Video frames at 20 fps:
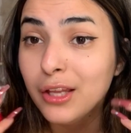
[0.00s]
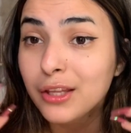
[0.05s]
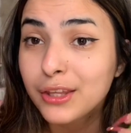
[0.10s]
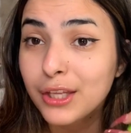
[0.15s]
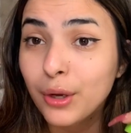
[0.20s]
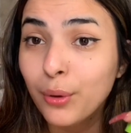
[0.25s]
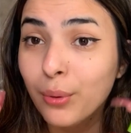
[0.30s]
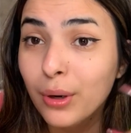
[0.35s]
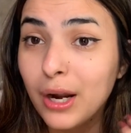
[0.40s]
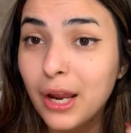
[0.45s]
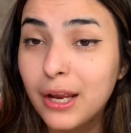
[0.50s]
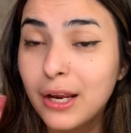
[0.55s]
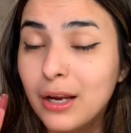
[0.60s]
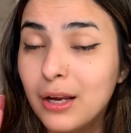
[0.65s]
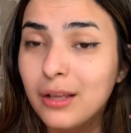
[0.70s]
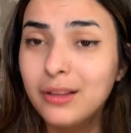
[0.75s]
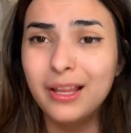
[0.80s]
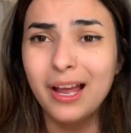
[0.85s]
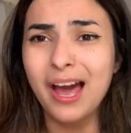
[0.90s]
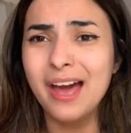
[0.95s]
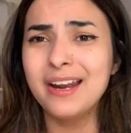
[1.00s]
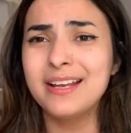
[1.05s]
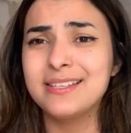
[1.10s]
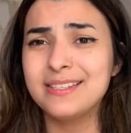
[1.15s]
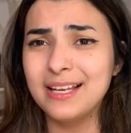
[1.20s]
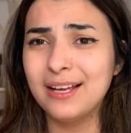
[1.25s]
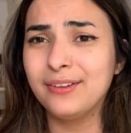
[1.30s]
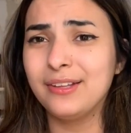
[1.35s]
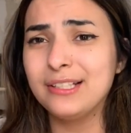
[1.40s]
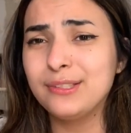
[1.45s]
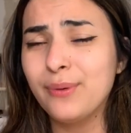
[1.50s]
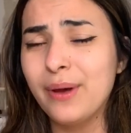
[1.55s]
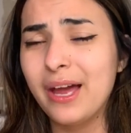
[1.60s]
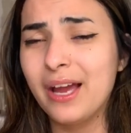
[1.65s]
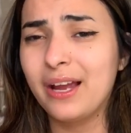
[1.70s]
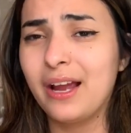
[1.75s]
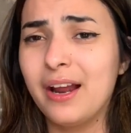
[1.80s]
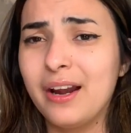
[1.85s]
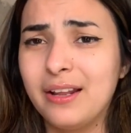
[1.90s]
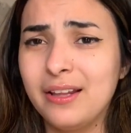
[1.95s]
They were like, they had a sale, that's why I
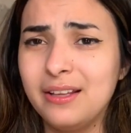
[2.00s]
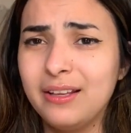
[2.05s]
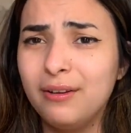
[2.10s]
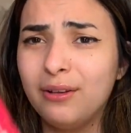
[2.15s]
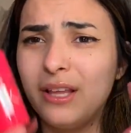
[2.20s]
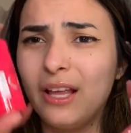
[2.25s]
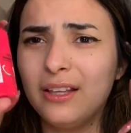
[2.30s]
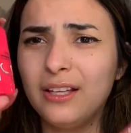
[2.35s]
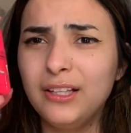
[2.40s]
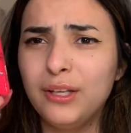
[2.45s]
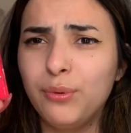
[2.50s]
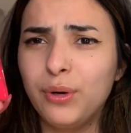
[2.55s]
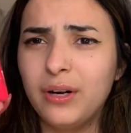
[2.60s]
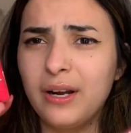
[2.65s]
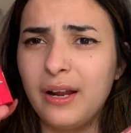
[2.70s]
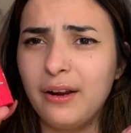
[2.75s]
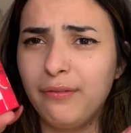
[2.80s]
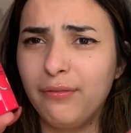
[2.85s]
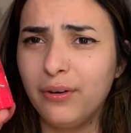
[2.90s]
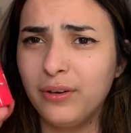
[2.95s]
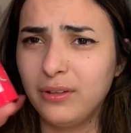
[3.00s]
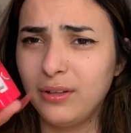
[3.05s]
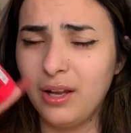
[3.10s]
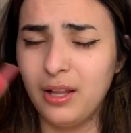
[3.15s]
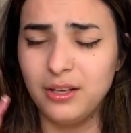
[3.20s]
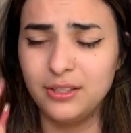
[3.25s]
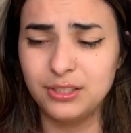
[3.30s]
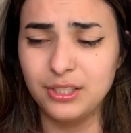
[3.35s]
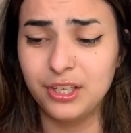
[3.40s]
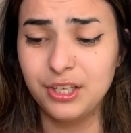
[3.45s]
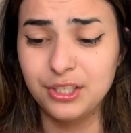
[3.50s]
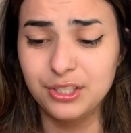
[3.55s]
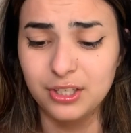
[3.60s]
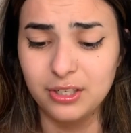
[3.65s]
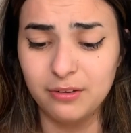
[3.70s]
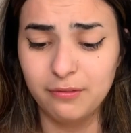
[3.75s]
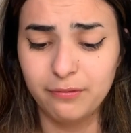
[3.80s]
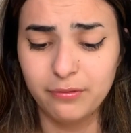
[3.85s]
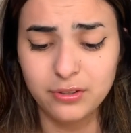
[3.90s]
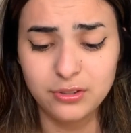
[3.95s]
got it. I think they were like $4 each, and
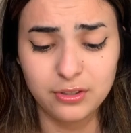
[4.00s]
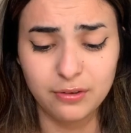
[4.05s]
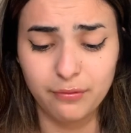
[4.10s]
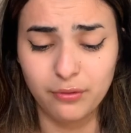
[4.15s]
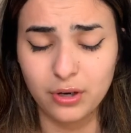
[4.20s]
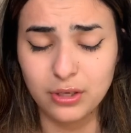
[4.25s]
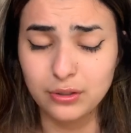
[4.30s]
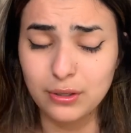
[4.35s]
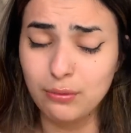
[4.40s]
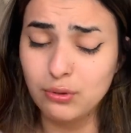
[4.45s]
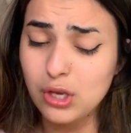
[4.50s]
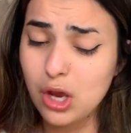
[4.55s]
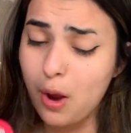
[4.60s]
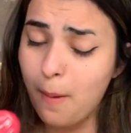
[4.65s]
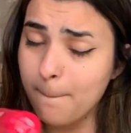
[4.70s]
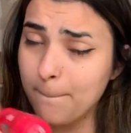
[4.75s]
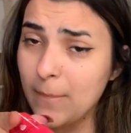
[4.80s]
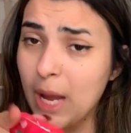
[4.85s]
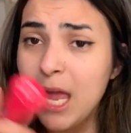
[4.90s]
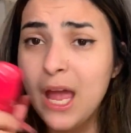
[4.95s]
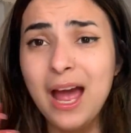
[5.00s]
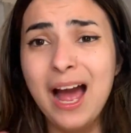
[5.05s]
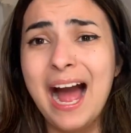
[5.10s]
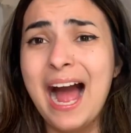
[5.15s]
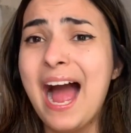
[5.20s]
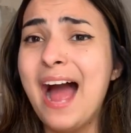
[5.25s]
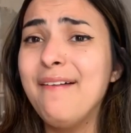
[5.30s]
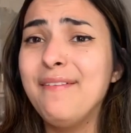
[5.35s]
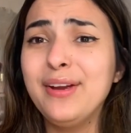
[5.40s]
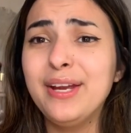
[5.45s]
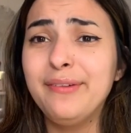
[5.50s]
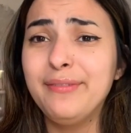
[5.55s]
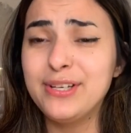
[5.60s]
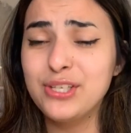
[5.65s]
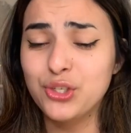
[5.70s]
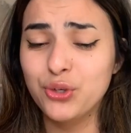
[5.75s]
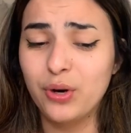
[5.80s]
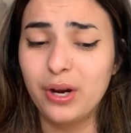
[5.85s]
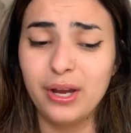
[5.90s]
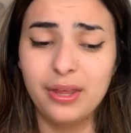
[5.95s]
I'm from Sephora, so I was like, I haven't even
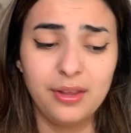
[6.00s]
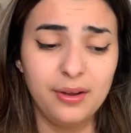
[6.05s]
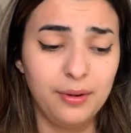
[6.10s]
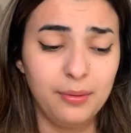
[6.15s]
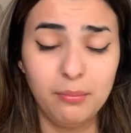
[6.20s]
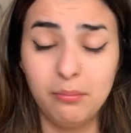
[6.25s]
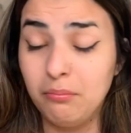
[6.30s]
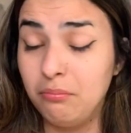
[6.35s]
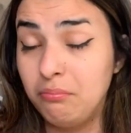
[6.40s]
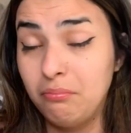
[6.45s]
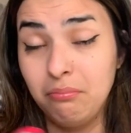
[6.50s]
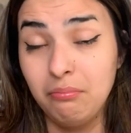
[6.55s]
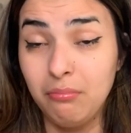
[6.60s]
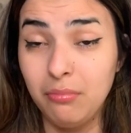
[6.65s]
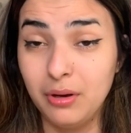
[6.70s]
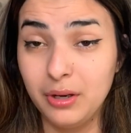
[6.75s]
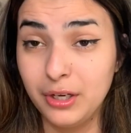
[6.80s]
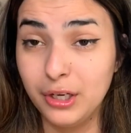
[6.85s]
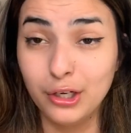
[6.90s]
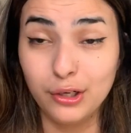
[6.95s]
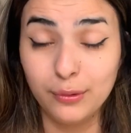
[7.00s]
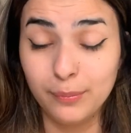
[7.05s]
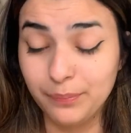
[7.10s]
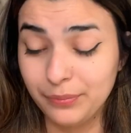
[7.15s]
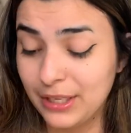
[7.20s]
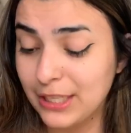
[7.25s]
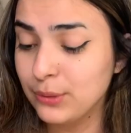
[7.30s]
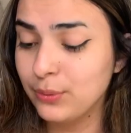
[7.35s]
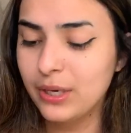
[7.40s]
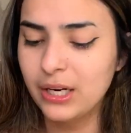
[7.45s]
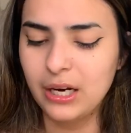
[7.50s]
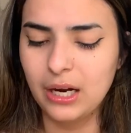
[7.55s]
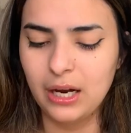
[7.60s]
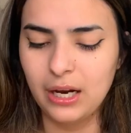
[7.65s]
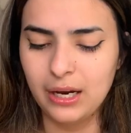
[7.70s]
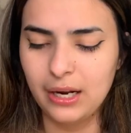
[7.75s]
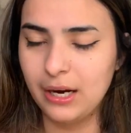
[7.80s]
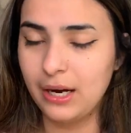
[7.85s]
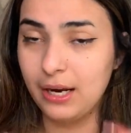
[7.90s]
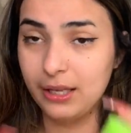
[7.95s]
tried them, but you know, that's what I
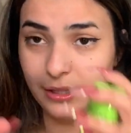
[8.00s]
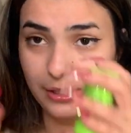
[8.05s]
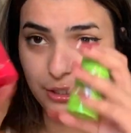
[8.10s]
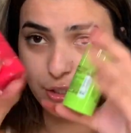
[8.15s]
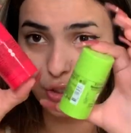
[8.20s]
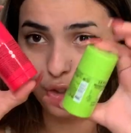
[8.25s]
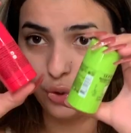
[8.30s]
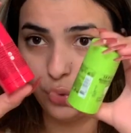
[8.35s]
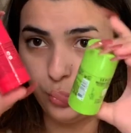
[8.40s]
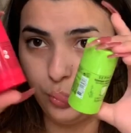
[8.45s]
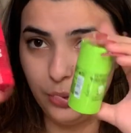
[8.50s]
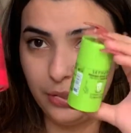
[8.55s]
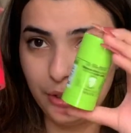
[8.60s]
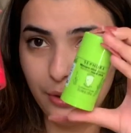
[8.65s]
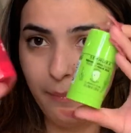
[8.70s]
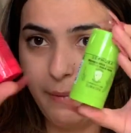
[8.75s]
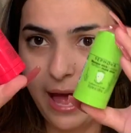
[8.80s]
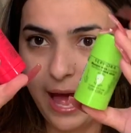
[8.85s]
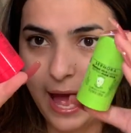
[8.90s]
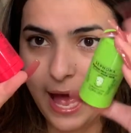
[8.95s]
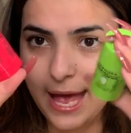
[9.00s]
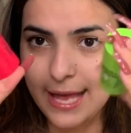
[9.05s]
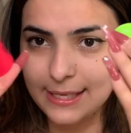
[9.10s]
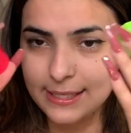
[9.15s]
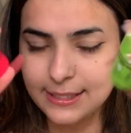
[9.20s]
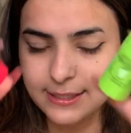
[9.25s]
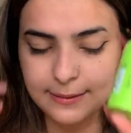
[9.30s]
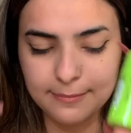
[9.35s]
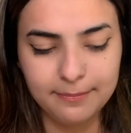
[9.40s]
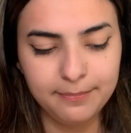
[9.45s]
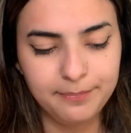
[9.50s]
got. I got this two little masks.